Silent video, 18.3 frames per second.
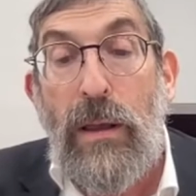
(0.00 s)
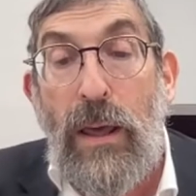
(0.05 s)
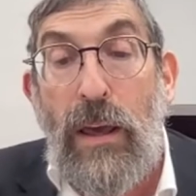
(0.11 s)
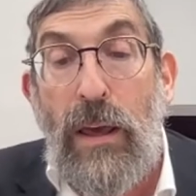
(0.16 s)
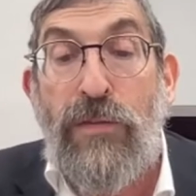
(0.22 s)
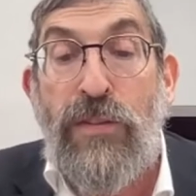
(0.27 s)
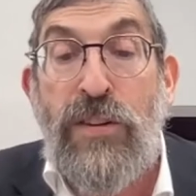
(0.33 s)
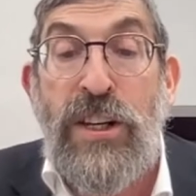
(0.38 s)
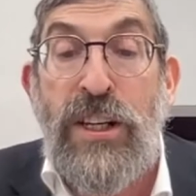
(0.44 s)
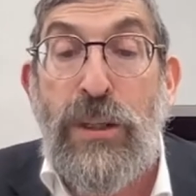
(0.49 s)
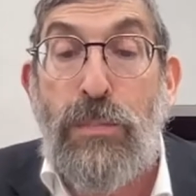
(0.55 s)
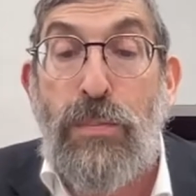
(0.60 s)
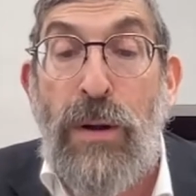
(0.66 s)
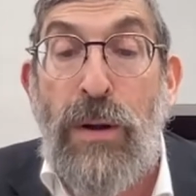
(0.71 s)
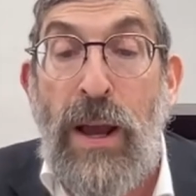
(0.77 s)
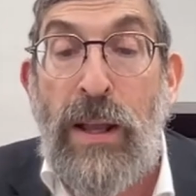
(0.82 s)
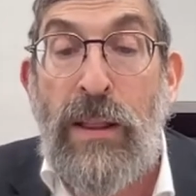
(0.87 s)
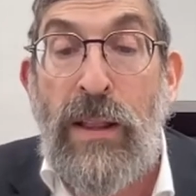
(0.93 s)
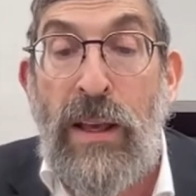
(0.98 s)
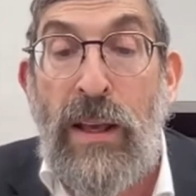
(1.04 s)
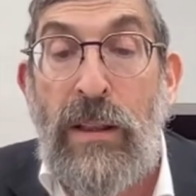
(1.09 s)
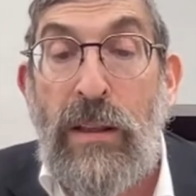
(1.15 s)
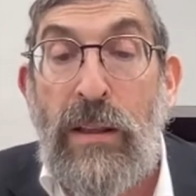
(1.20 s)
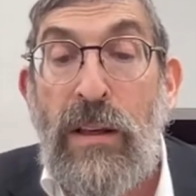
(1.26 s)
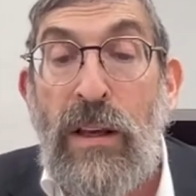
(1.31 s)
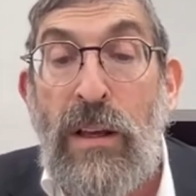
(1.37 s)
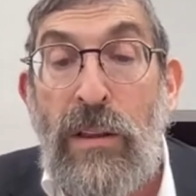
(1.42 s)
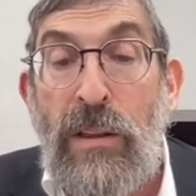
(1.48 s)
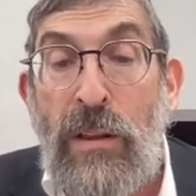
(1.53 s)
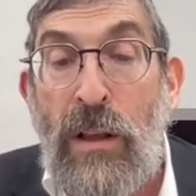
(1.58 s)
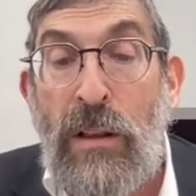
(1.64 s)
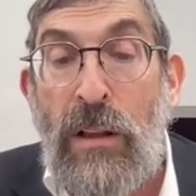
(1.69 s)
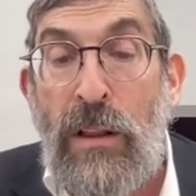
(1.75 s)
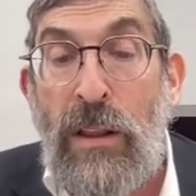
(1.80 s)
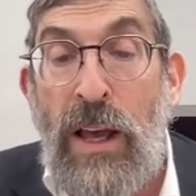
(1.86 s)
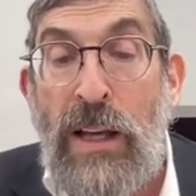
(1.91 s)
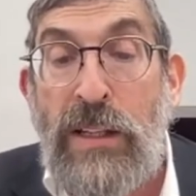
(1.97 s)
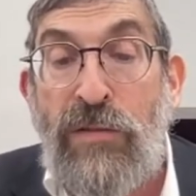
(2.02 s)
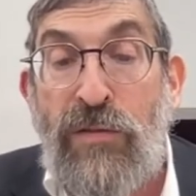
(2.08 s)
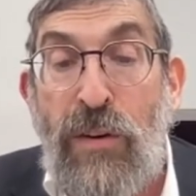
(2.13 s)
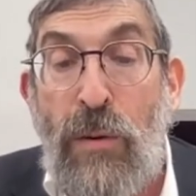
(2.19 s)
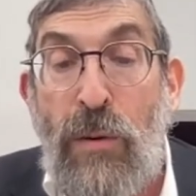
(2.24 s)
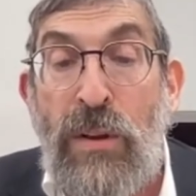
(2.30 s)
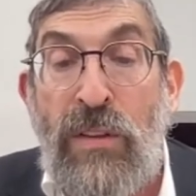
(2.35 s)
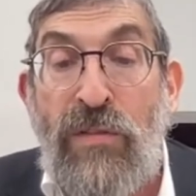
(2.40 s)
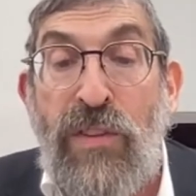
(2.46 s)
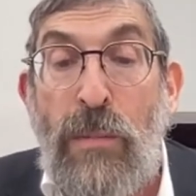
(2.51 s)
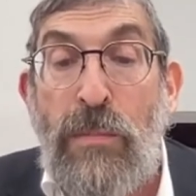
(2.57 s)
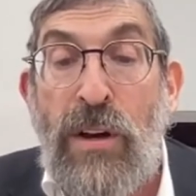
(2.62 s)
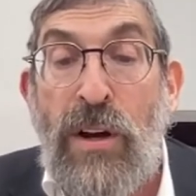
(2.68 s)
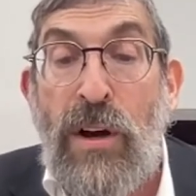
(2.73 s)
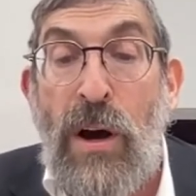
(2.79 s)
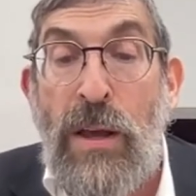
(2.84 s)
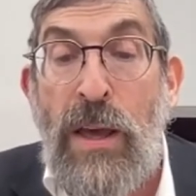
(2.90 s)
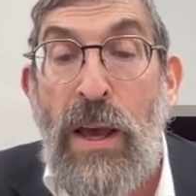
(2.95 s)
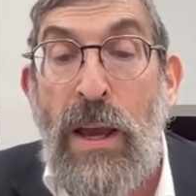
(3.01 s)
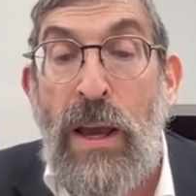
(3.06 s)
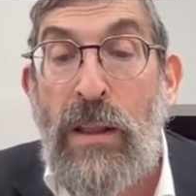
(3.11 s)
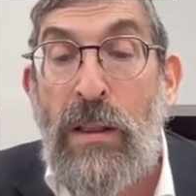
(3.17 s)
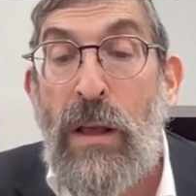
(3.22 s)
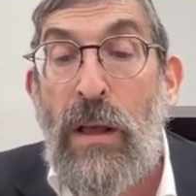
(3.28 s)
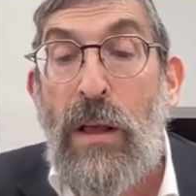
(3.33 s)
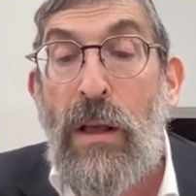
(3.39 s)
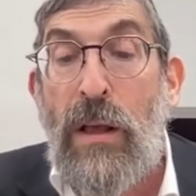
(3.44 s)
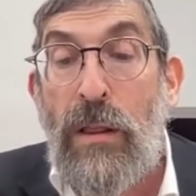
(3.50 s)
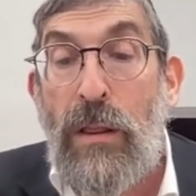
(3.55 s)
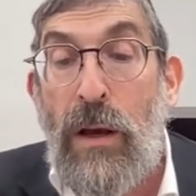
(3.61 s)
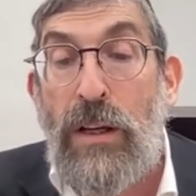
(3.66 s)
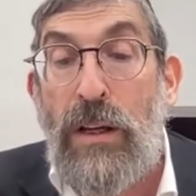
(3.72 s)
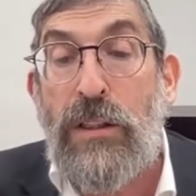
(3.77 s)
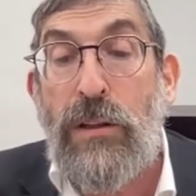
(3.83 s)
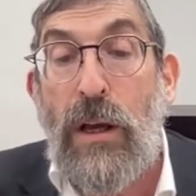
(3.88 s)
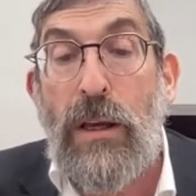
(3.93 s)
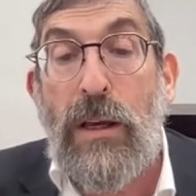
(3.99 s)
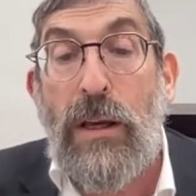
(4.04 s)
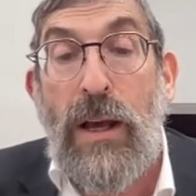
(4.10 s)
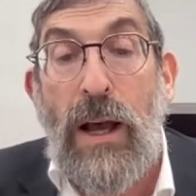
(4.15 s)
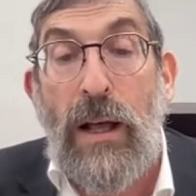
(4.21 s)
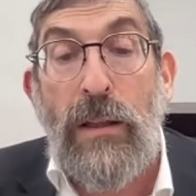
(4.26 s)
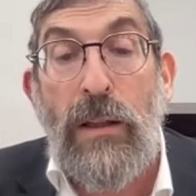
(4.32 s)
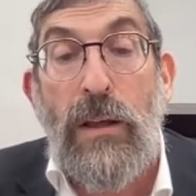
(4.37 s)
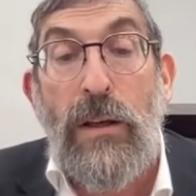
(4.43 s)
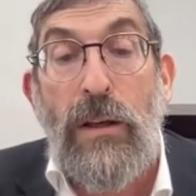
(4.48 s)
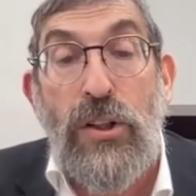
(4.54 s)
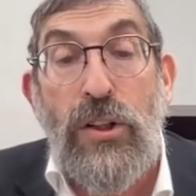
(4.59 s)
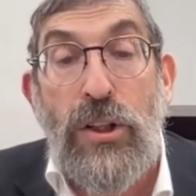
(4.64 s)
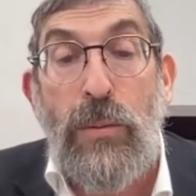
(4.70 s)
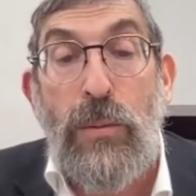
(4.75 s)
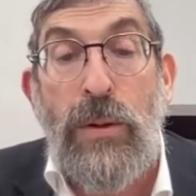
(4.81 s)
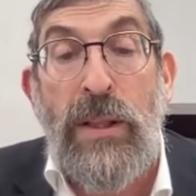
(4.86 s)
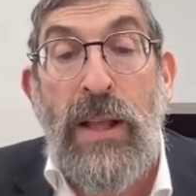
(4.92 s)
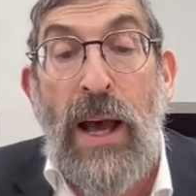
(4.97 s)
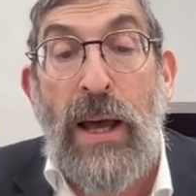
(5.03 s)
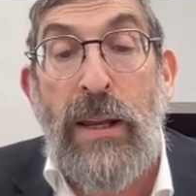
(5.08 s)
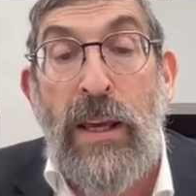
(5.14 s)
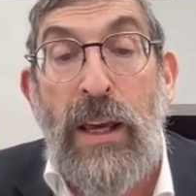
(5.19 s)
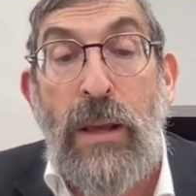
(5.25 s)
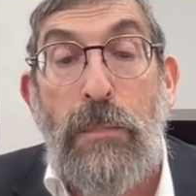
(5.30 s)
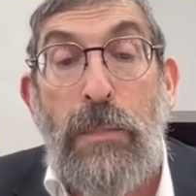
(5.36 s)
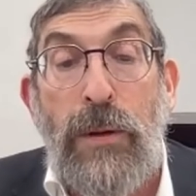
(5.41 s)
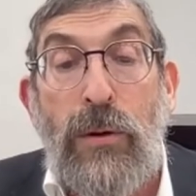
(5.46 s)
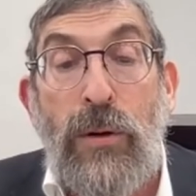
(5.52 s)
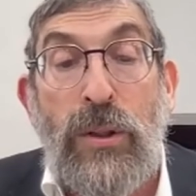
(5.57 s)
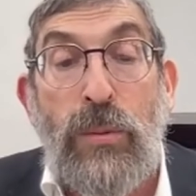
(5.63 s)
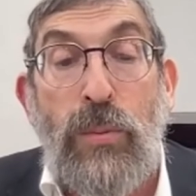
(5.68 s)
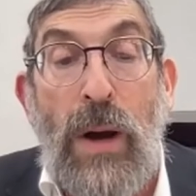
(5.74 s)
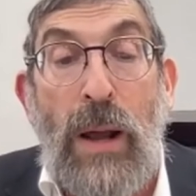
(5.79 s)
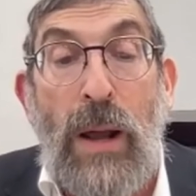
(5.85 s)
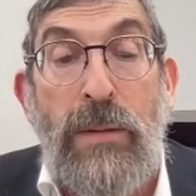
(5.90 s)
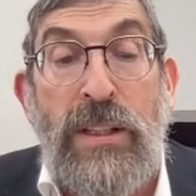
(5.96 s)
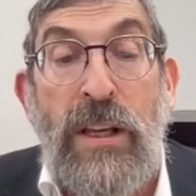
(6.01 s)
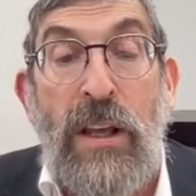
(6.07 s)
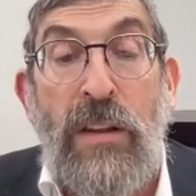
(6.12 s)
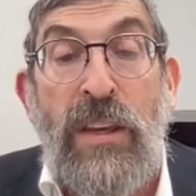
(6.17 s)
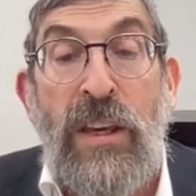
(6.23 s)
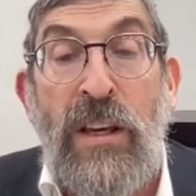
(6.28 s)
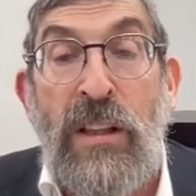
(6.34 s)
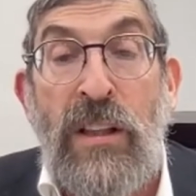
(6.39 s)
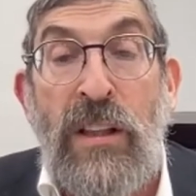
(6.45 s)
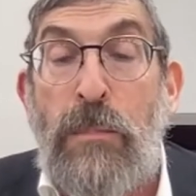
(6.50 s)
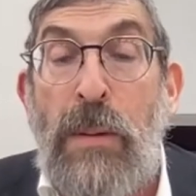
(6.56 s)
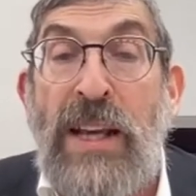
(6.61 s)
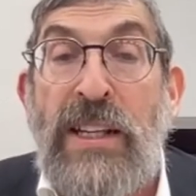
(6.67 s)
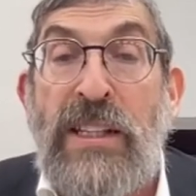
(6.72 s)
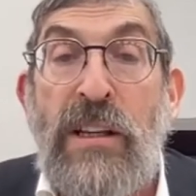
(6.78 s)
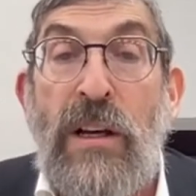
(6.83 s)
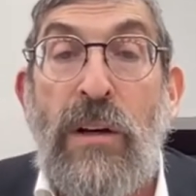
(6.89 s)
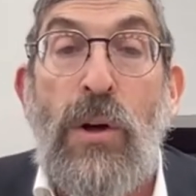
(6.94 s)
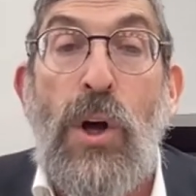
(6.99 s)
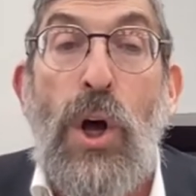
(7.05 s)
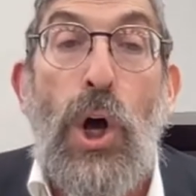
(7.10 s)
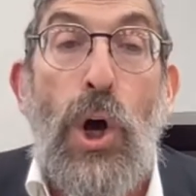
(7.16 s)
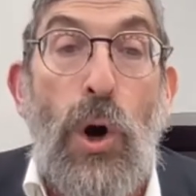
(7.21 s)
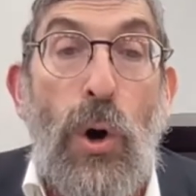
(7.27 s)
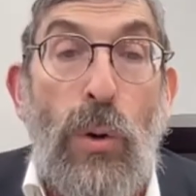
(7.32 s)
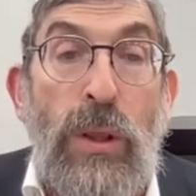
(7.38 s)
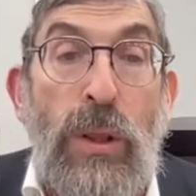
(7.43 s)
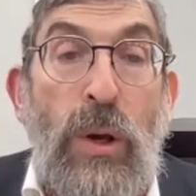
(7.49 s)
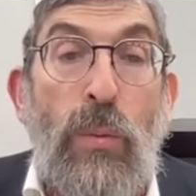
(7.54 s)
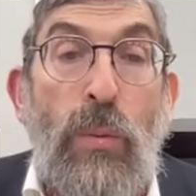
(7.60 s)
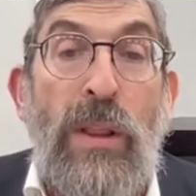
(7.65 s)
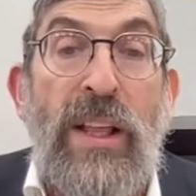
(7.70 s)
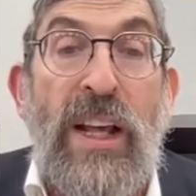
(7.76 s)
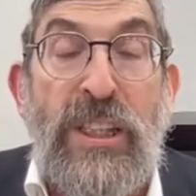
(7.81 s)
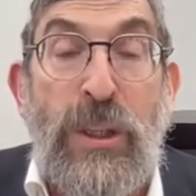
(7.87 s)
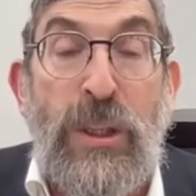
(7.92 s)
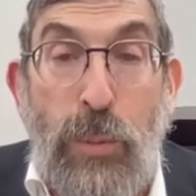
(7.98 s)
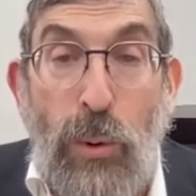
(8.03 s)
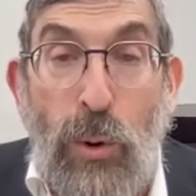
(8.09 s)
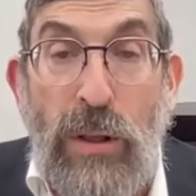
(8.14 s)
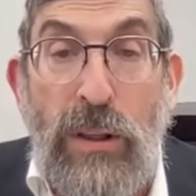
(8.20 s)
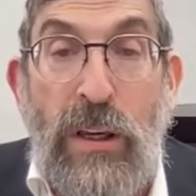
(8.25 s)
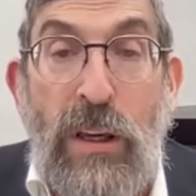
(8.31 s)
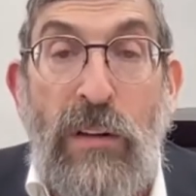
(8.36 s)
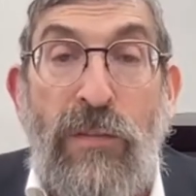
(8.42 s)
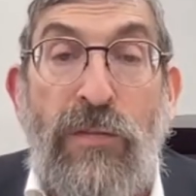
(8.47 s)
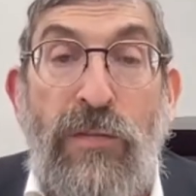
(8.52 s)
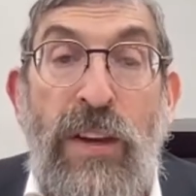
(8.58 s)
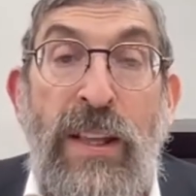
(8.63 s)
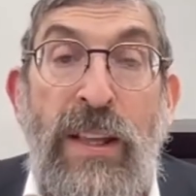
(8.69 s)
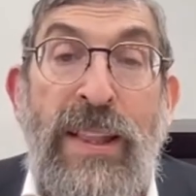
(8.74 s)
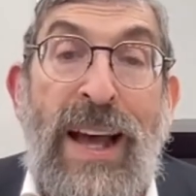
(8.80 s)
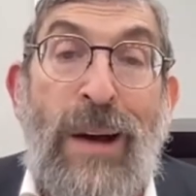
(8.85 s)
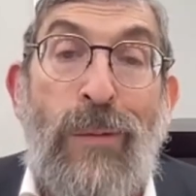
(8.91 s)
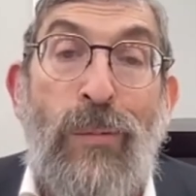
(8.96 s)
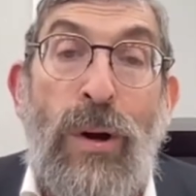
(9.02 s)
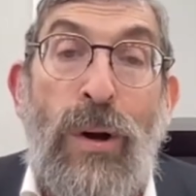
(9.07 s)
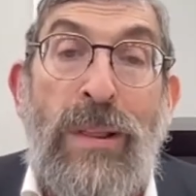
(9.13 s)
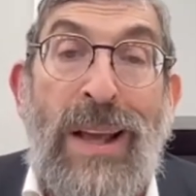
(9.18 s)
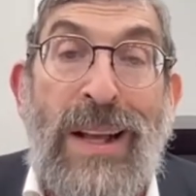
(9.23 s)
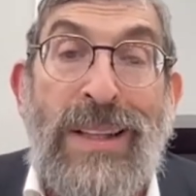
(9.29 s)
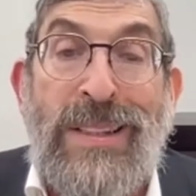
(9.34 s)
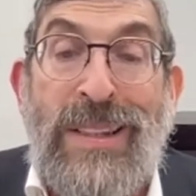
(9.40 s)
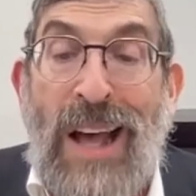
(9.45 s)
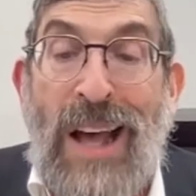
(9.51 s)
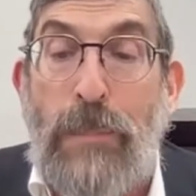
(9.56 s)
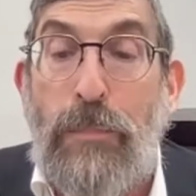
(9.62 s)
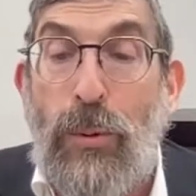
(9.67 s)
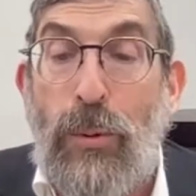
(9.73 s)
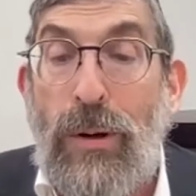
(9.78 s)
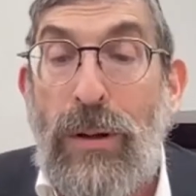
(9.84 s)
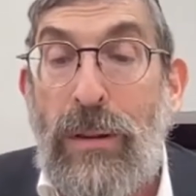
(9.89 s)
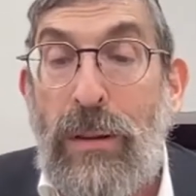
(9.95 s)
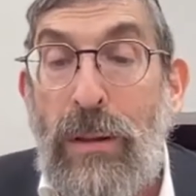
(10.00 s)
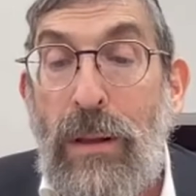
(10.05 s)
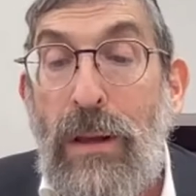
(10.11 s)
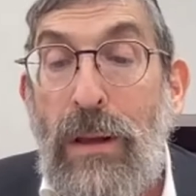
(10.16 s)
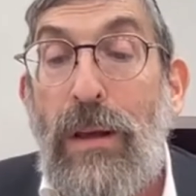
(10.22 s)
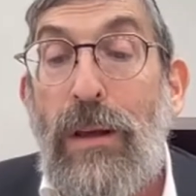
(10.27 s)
if she's pregnant, nonetheless, from the Kayin, loy soichal, she would not eat because Rabbi said, Yilid Beso, only one that's born can feed, not one that's not born.